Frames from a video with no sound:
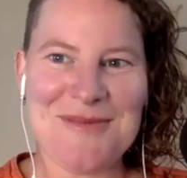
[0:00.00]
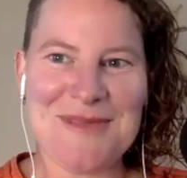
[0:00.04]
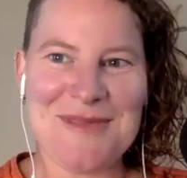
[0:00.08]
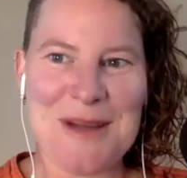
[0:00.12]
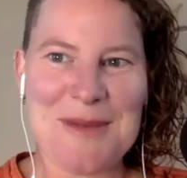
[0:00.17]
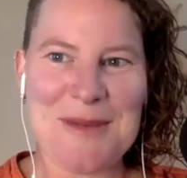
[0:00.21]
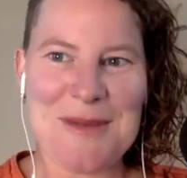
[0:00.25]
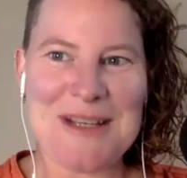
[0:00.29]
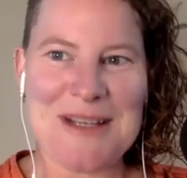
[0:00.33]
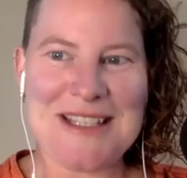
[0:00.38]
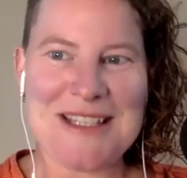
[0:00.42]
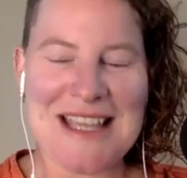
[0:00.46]

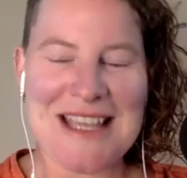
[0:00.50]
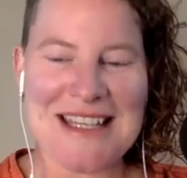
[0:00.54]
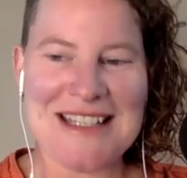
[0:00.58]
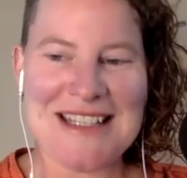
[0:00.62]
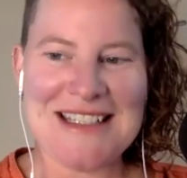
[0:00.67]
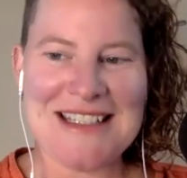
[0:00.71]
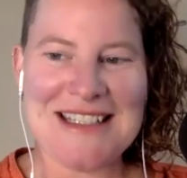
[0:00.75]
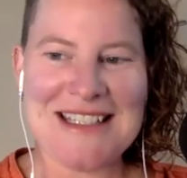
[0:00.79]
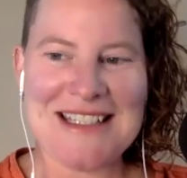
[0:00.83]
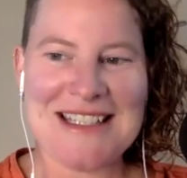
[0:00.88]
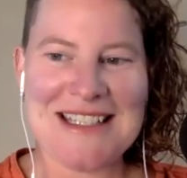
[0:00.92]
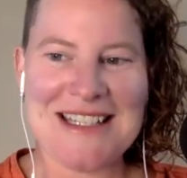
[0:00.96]
I'm
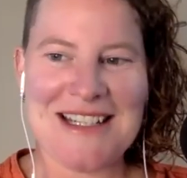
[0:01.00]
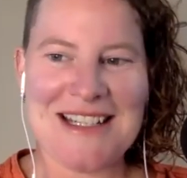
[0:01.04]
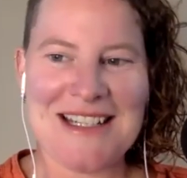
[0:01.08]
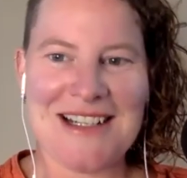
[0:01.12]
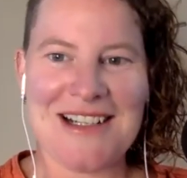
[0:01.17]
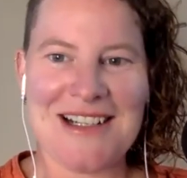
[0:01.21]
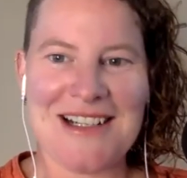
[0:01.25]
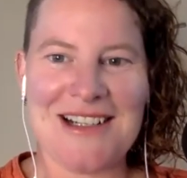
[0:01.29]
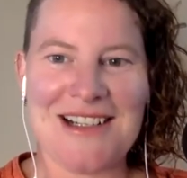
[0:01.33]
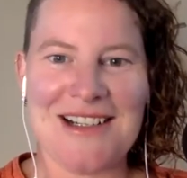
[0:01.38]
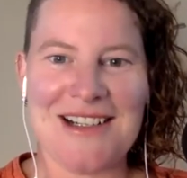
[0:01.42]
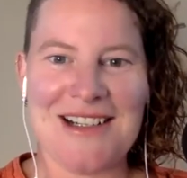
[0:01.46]
excited to
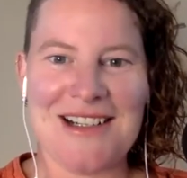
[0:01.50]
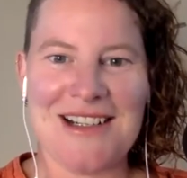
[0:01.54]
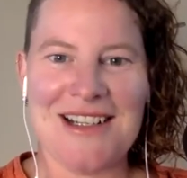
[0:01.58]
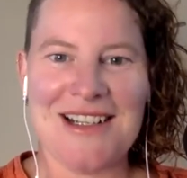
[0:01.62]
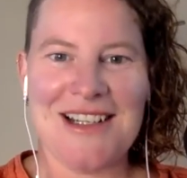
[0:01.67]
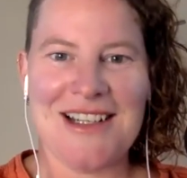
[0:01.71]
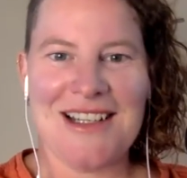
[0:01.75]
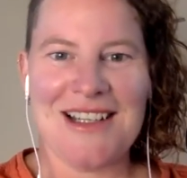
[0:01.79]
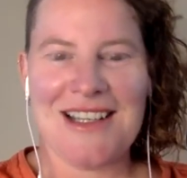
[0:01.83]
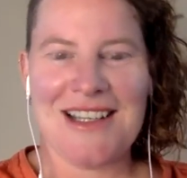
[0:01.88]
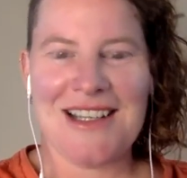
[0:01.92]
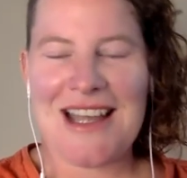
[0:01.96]
hear
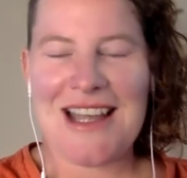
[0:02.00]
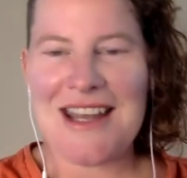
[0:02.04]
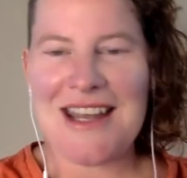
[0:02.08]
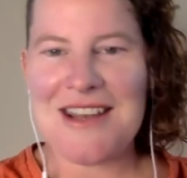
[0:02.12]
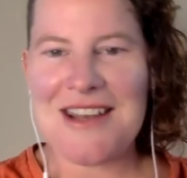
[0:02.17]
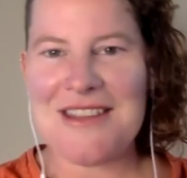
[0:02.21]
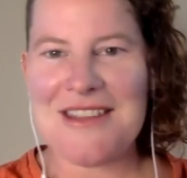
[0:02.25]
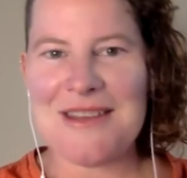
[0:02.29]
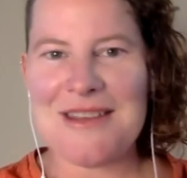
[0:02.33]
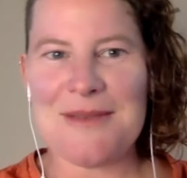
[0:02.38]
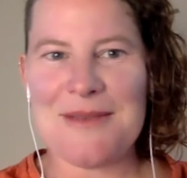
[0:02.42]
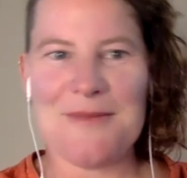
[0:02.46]
kind
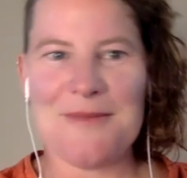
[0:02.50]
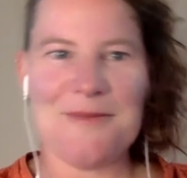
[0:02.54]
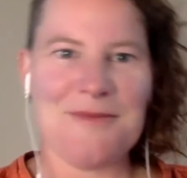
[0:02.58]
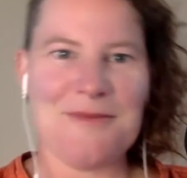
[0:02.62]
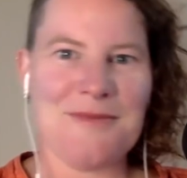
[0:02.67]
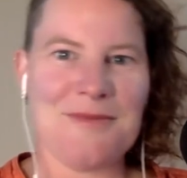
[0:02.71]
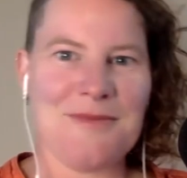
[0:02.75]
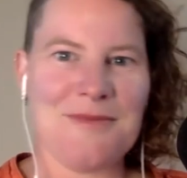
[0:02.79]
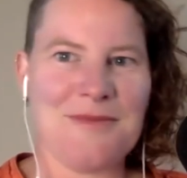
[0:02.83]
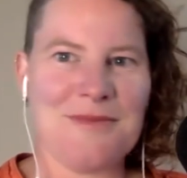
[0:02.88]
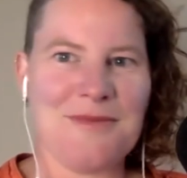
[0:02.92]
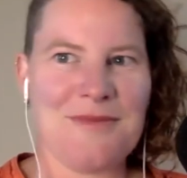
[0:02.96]
of the
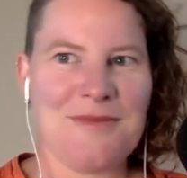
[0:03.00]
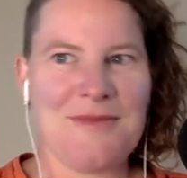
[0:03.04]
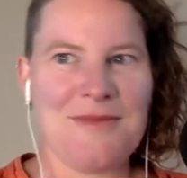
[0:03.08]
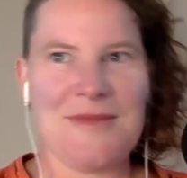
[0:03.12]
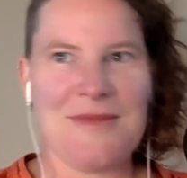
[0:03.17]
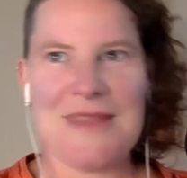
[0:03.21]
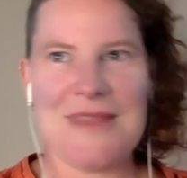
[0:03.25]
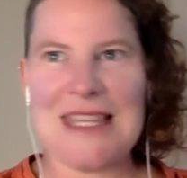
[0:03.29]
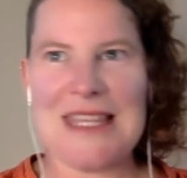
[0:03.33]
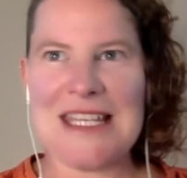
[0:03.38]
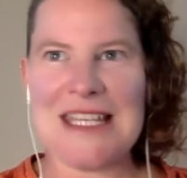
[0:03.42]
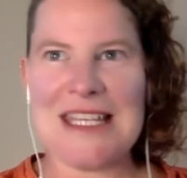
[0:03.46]

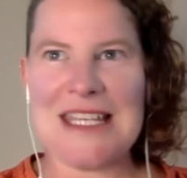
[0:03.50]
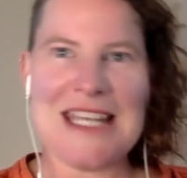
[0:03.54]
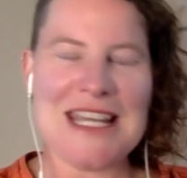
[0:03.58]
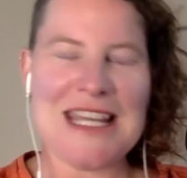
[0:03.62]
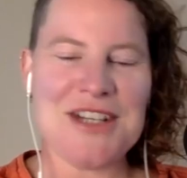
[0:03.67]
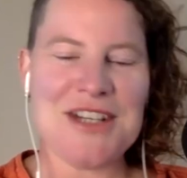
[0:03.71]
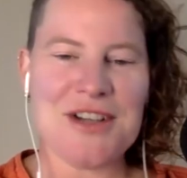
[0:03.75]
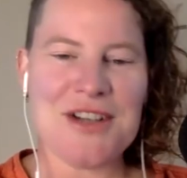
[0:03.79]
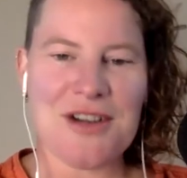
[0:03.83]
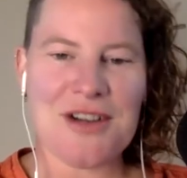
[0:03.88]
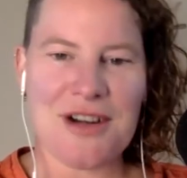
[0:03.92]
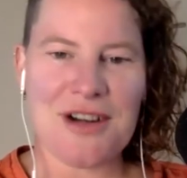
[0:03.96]

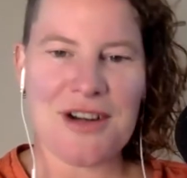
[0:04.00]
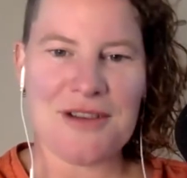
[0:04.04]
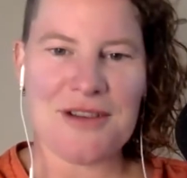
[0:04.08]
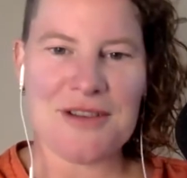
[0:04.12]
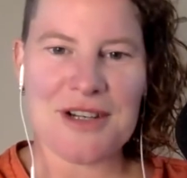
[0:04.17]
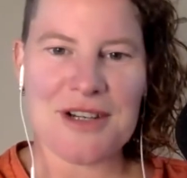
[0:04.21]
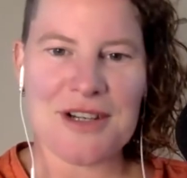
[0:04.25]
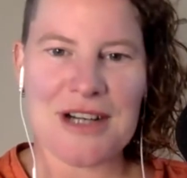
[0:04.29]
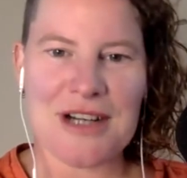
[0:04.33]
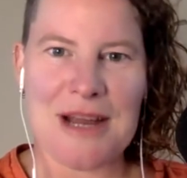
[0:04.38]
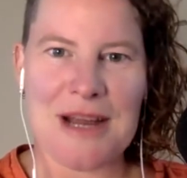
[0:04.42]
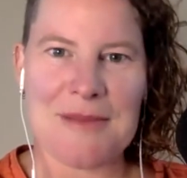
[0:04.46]
nature of
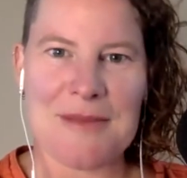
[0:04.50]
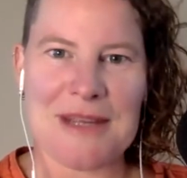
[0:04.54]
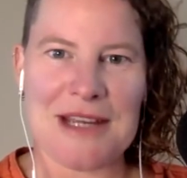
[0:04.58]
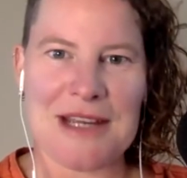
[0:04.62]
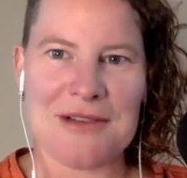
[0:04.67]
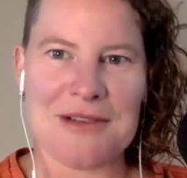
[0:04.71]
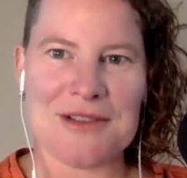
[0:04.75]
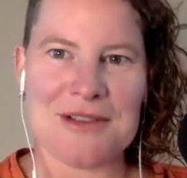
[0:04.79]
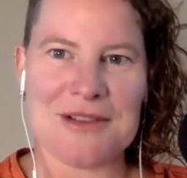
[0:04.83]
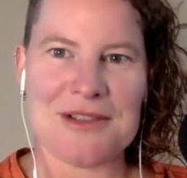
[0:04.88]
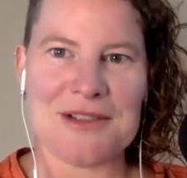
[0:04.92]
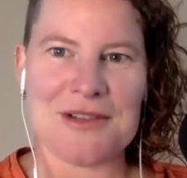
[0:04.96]
your coming
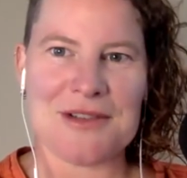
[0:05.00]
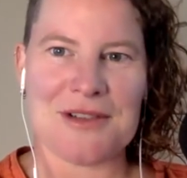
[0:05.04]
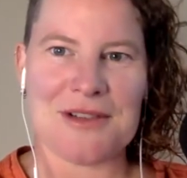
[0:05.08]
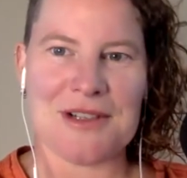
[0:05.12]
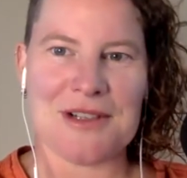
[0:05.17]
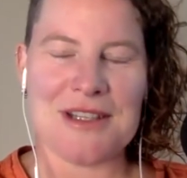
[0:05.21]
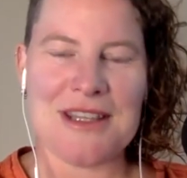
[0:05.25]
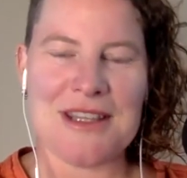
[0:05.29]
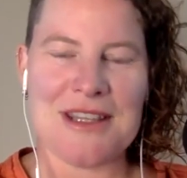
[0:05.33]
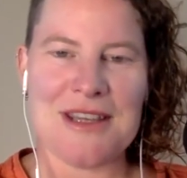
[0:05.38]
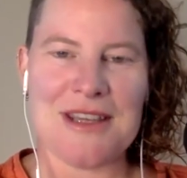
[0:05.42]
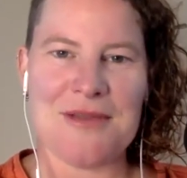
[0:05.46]
out
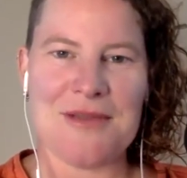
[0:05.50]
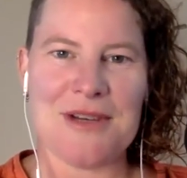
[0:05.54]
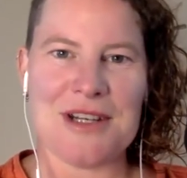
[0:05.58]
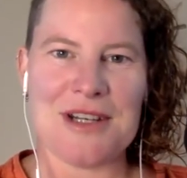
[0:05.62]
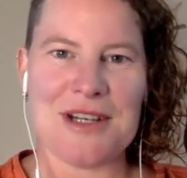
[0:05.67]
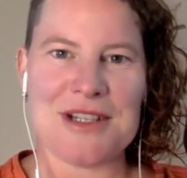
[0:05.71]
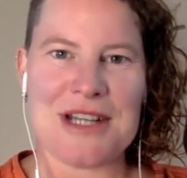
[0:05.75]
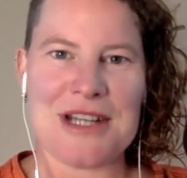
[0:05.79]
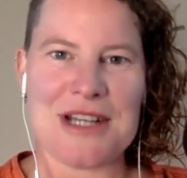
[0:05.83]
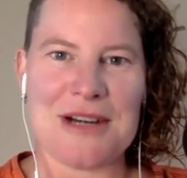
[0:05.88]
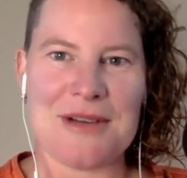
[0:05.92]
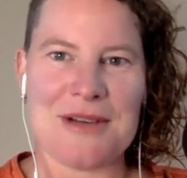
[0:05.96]
story that you want
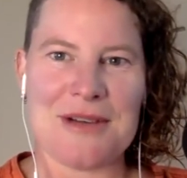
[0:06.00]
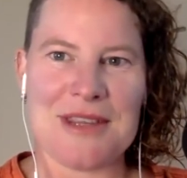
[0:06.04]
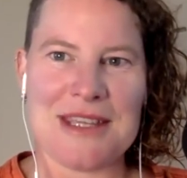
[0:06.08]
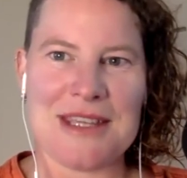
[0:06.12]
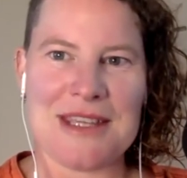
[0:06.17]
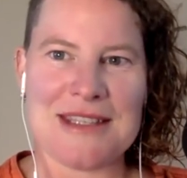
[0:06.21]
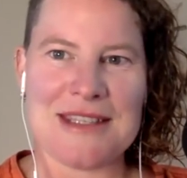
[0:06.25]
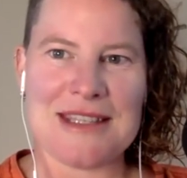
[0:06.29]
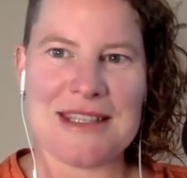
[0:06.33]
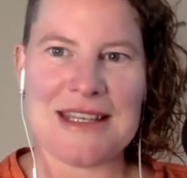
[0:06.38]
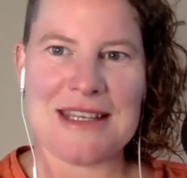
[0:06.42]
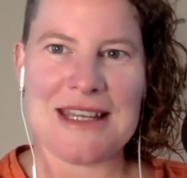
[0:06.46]
to share with
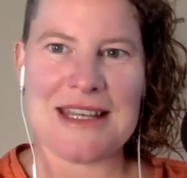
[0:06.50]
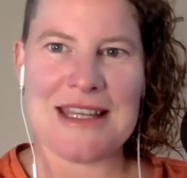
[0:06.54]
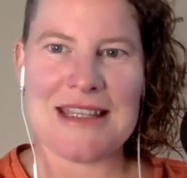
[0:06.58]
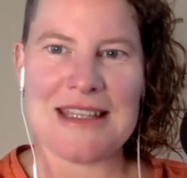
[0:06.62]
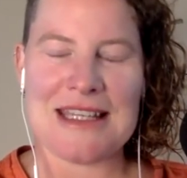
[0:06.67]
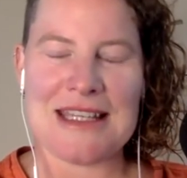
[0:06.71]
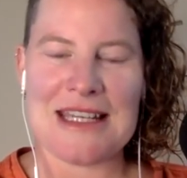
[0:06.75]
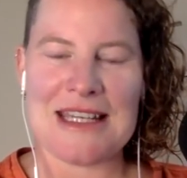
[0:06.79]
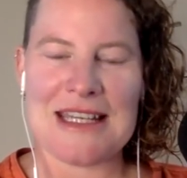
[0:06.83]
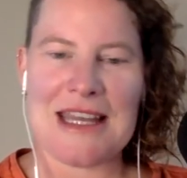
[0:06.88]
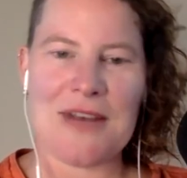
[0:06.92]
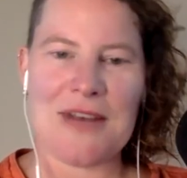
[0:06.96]
us today, and
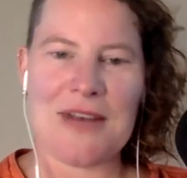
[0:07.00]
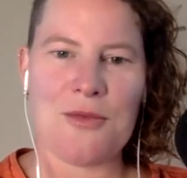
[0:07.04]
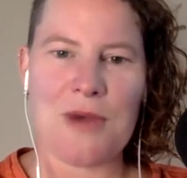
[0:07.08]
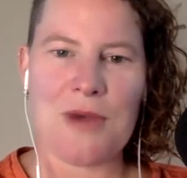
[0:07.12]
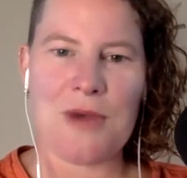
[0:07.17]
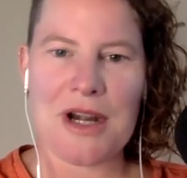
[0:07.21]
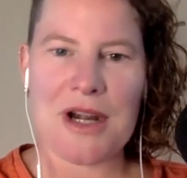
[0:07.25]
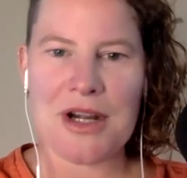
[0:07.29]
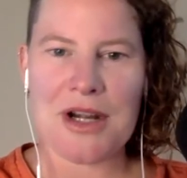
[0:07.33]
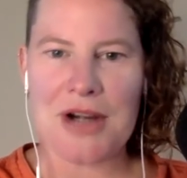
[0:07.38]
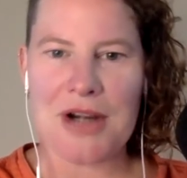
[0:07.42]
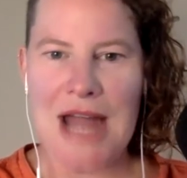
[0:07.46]
then kind of
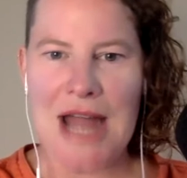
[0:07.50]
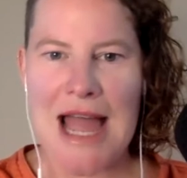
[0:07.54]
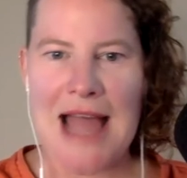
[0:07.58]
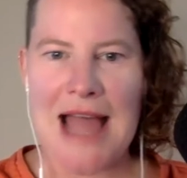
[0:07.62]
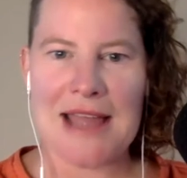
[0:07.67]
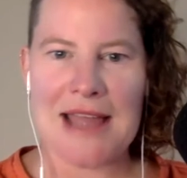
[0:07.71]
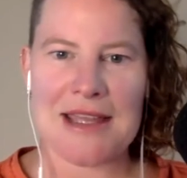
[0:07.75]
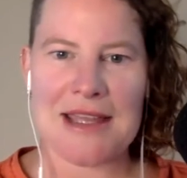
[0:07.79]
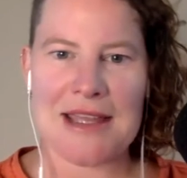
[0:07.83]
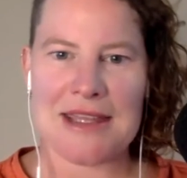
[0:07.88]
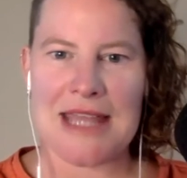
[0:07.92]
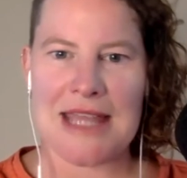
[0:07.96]
where you're
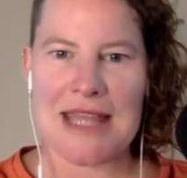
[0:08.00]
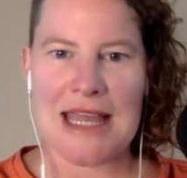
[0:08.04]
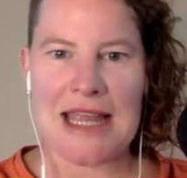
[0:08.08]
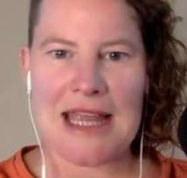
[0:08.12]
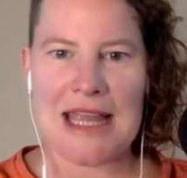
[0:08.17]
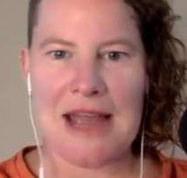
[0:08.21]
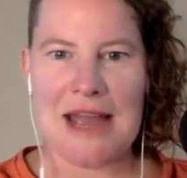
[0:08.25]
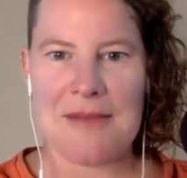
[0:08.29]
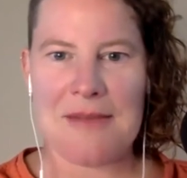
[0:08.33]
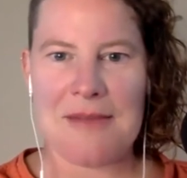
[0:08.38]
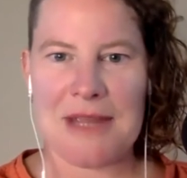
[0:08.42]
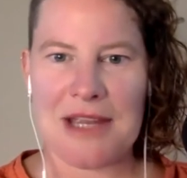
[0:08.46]
at in that
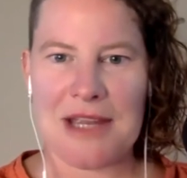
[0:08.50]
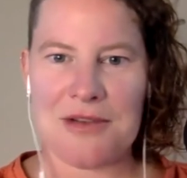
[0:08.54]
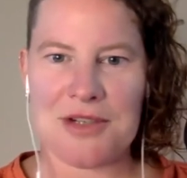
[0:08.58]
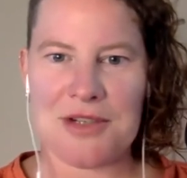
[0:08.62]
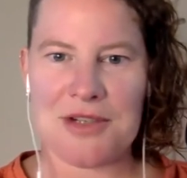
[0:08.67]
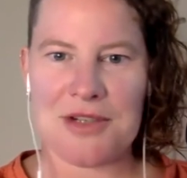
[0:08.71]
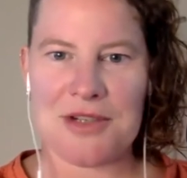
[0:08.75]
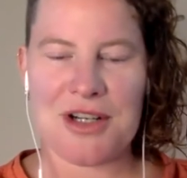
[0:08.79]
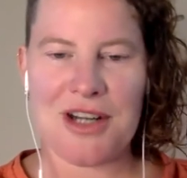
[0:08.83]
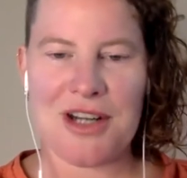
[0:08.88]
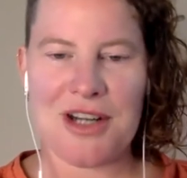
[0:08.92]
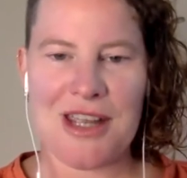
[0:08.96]
coming out
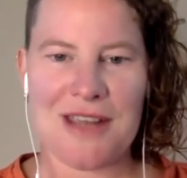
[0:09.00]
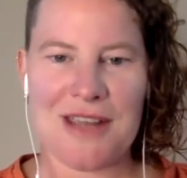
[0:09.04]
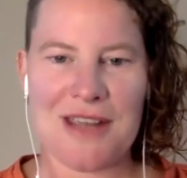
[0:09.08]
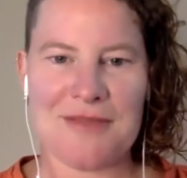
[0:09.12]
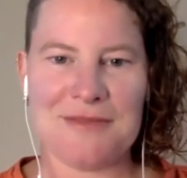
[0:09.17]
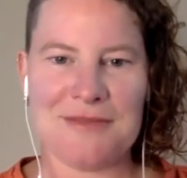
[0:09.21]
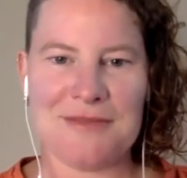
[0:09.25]
journey.